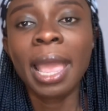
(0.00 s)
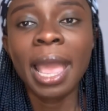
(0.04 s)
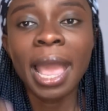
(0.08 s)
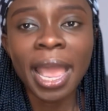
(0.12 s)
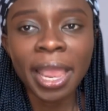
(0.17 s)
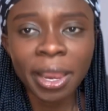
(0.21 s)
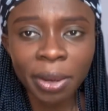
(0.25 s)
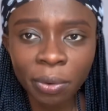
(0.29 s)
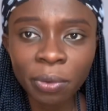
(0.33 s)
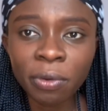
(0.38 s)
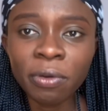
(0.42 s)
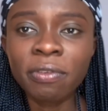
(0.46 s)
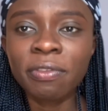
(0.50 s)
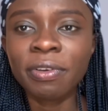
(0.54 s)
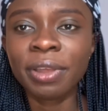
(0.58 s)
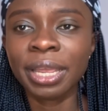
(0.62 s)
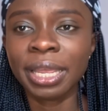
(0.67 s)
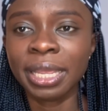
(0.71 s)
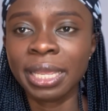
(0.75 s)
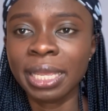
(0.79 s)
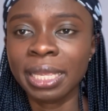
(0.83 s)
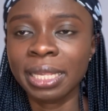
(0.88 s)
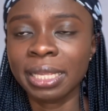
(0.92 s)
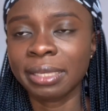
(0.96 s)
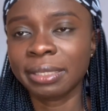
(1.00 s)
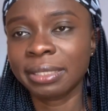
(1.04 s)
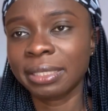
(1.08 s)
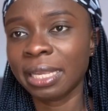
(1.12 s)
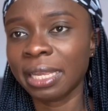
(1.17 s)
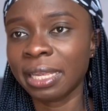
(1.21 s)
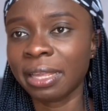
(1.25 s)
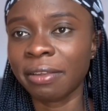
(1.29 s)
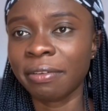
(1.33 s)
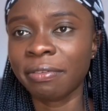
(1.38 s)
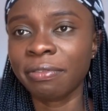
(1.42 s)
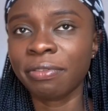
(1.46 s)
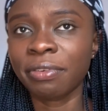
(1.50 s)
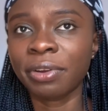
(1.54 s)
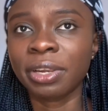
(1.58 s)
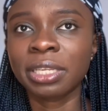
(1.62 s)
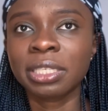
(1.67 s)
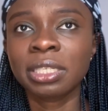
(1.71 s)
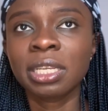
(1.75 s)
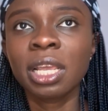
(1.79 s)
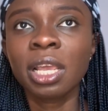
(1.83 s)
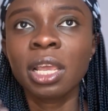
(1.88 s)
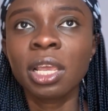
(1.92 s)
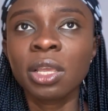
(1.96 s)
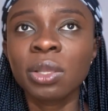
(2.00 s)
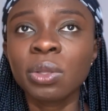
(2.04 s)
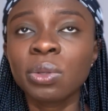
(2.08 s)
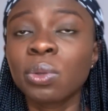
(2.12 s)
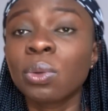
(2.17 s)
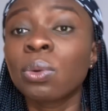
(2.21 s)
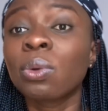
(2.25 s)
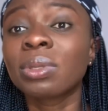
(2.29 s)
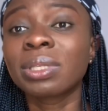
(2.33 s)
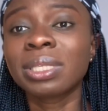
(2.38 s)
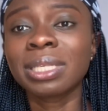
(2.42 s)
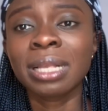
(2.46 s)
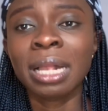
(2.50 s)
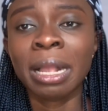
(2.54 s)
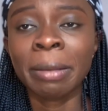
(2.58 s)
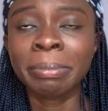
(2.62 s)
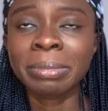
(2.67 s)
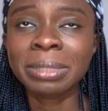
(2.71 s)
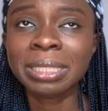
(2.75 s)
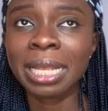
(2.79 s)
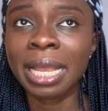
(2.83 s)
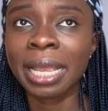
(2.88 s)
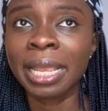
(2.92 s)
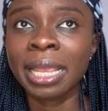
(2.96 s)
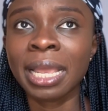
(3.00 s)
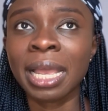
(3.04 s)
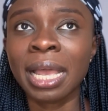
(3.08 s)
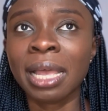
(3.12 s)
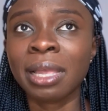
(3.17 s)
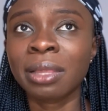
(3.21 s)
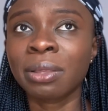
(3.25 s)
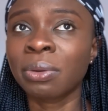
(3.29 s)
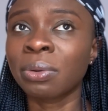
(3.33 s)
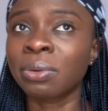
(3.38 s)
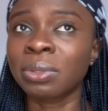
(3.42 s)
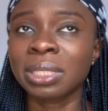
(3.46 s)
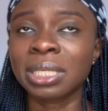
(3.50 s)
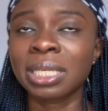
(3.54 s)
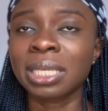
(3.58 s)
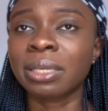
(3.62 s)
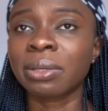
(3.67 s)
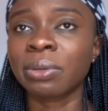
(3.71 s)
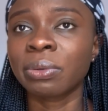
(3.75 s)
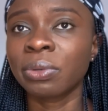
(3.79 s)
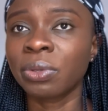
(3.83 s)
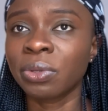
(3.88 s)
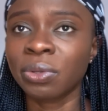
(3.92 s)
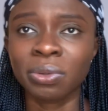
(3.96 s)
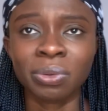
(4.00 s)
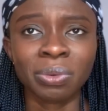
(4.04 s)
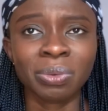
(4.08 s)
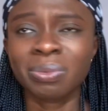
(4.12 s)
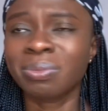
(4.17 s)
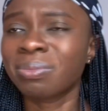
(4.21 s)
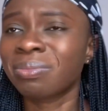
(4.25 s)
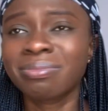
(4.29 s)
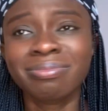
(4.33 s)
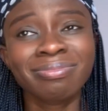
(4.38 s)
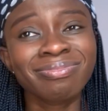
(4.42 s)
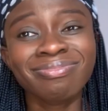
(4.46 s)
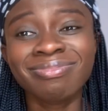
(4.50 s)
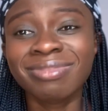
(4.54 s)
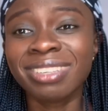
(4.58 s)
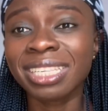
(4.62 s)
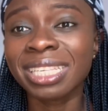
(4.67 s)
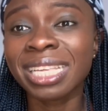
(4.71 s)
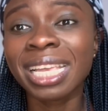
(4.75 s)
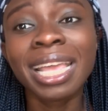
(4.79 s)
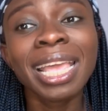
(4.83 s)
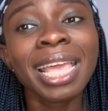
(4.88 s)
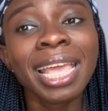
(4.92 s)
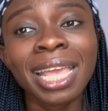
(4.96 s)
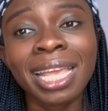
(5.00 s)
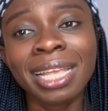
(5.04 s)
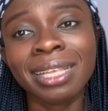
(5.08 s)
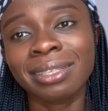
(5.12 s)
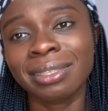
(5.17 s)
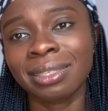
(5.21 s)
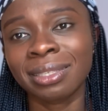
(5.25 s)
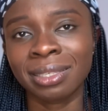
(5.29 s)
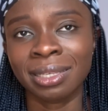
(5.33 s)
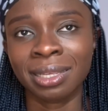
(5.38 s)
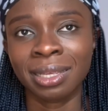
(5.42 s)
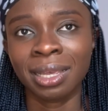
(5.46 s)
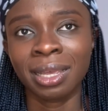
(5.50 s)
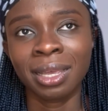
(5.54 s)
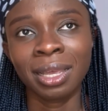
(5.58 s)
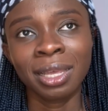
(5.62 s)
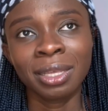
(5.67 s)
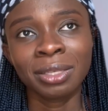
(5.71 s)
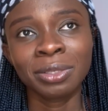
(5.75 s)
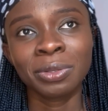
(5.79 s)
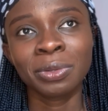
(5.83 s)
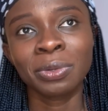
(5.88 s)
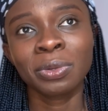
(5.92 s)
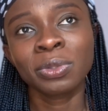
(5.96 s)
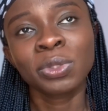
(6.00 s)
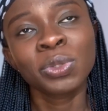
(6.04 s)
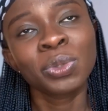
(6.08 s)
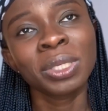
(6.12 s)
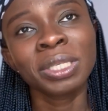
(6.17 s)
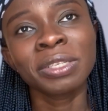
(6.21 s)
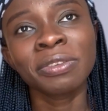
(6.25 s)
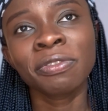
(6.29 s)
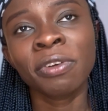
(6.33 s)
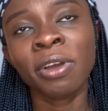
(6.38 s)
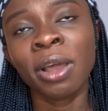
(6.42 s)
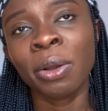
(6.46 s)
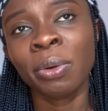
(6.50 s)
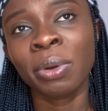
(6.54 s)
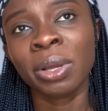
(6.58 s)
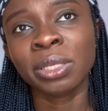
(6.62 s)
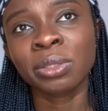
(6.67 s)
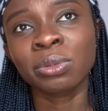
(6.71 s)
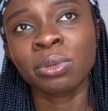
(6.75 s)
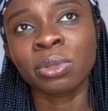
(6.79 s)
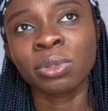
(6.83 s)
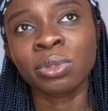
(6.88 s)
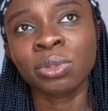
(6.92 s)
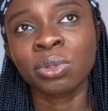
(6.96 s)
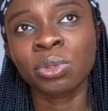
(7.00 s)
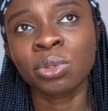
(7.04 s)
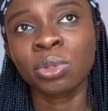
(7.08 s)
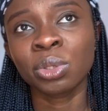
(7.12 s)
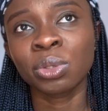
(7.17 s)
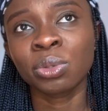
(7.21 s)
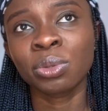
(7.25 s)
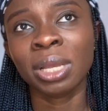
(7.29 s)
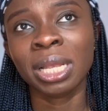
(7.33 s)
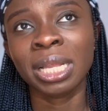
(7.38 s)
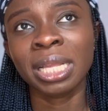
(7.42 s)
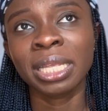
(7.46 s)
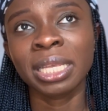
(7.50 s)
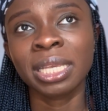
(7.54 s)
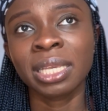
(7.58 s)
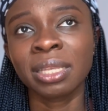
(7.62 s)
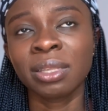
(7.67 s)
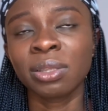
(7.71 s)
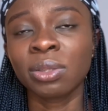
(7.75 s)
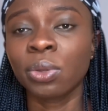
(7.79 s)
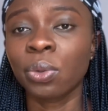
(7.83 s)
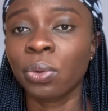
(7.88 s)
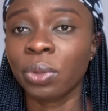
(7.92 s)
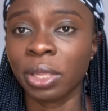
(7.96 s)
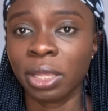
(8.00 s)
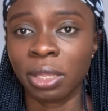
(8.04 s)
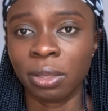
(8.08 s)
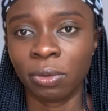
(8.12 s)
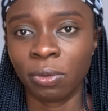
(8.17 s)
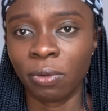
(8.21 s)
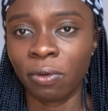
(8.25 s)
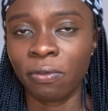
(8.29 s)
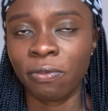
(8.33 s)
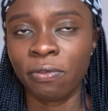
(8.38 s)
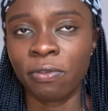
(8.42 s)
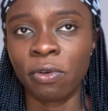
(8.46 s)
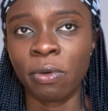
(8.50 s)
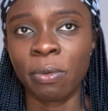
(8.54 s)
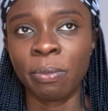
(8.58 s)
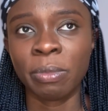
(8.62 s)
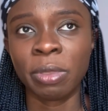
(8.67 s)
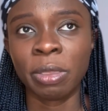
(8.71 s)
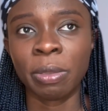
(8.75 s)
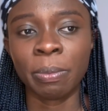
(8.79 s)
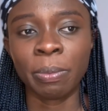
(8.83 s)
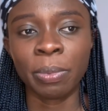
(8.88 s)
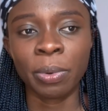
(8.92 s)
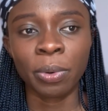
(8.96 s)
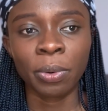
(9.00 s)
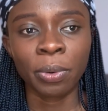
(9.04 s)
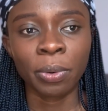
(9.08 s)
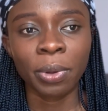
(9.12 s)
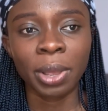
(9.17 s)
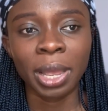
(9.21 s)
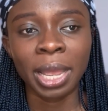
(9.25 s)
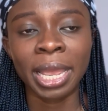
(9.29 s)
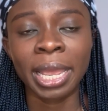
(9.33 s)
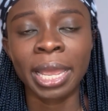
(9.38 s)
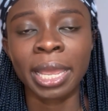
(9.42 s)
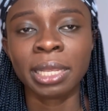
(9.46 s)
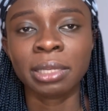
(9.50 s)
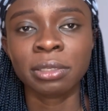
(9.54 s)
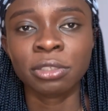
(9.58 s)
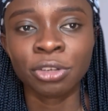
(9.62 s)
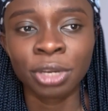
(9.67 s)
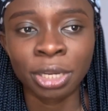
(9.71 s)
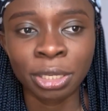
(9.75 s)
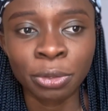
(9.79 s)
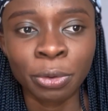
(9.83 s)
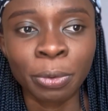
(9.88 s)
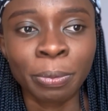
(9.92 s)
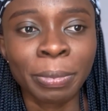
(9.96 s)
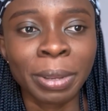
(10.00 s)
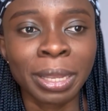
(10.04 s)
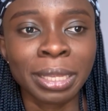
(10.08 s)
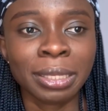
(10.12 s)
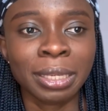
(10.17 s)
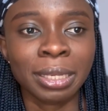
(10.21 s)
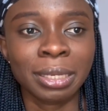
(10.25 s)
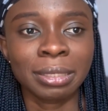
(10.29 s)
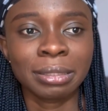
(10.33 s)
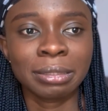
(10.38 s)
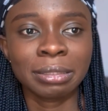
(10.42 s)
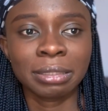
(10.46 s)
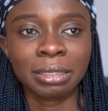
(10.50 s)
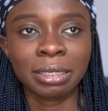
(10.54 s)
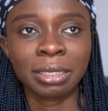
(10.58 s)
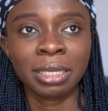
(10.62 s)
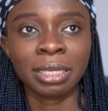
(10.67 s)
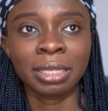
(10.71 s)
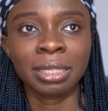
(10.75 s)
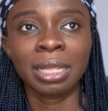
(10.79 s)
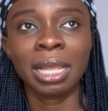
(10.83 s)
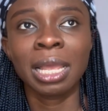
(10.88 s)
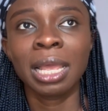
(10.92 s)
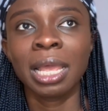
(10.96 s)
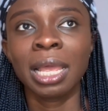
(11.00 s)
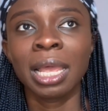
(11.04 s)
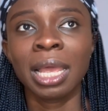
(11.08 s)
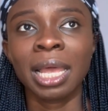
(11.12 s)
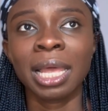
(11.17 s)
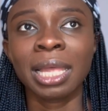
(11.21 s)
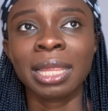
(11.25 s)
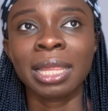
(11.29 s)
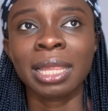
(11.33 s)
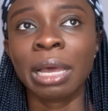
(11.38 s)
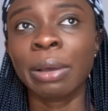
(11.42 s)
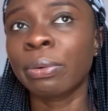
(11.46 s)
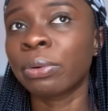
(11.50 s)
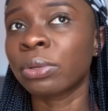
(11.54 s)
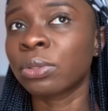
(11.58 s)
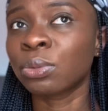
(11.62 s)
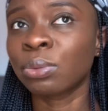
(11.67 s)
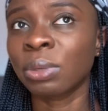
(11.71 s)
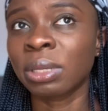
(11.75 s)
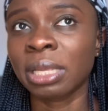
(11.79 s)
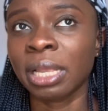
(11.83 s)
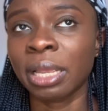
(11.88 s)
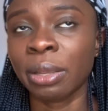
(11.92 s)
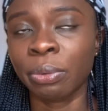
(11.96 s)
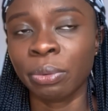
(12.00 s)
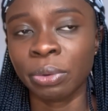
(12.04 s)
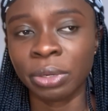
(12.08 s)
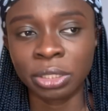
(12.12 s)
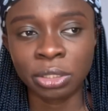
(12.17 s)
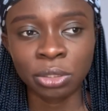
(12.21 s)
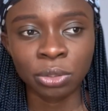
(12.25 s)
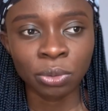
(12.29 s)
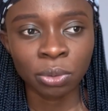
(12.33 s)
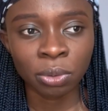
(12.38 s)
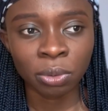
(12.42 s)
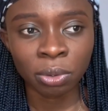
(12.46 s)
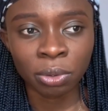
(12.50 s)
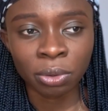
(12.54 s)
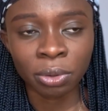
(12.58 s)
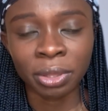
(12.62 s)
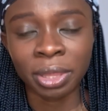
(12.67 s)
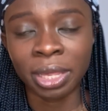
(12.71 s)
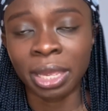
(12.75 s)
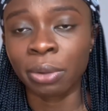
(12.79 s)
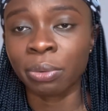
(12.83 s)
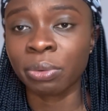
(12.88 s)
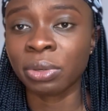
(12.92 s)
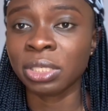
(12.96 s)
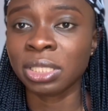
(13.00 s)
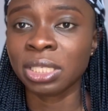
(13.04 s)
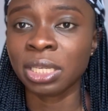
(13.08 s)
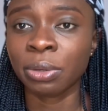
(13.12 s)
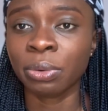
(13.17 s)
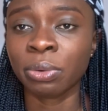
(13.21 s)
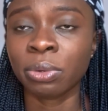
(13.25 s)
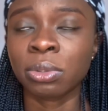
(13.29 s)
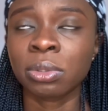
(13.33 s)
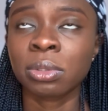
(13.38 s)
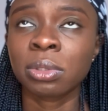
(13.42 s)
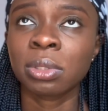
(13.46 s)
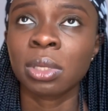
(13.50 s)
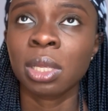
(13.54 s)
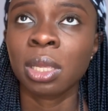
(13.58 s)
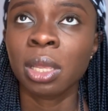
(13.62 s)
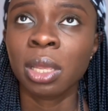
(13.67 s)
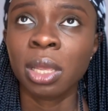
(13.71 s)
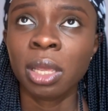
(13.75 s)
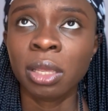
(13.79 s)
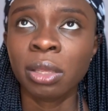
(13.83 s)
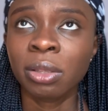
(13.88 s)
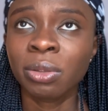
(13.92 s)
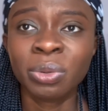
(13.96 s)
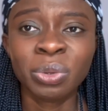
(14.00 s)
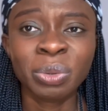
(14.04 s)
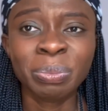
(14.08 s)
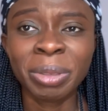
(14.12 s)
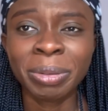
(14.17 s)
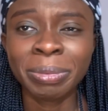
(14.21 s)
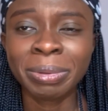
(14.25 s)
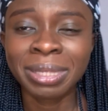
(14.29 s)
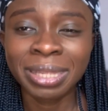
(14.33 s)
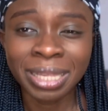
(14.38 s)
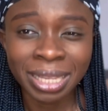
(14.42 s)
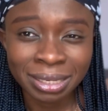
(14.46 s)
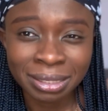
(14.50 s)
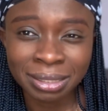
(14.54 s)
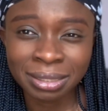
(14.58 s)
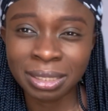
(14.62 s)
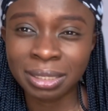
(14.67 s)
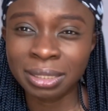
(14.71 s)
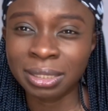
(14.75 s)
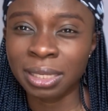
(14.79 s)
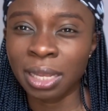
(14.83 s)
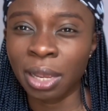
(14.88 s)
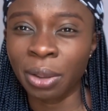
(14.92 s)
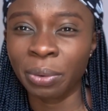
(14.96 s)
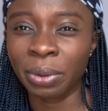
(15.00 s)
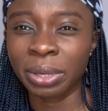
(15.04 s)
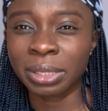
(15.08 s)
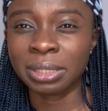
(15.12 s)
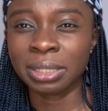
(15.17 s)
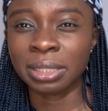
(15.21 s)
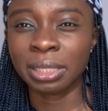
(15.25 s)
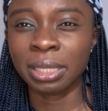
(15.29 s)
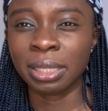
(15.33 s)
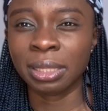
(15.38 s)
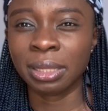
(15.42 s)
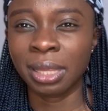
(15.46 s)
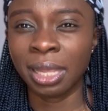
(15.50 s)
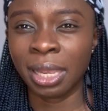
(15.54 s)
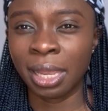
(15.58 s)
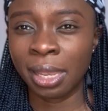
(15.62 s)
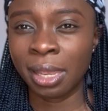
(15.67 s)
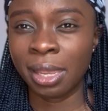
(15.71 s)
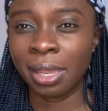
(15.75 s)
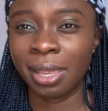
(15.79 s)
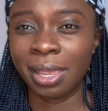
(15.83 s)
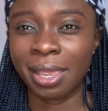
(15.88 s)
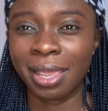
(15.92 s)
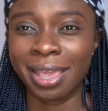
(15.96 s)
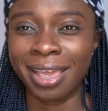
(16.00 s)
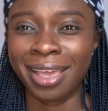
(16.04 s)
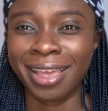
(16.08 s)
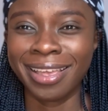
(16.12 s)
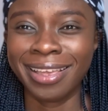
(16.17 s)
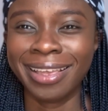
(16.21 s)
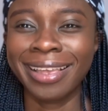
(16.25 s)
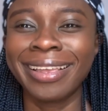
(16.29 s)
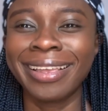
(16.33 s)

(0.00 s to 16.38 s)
I go over again, I start afresh, you know, until I'm tired, until, you know, the day ends so 24 hours was usually not enough for me but i tried to manage it and that was when i wished oh god i wish there was you know maybe 36 hours in a day yeah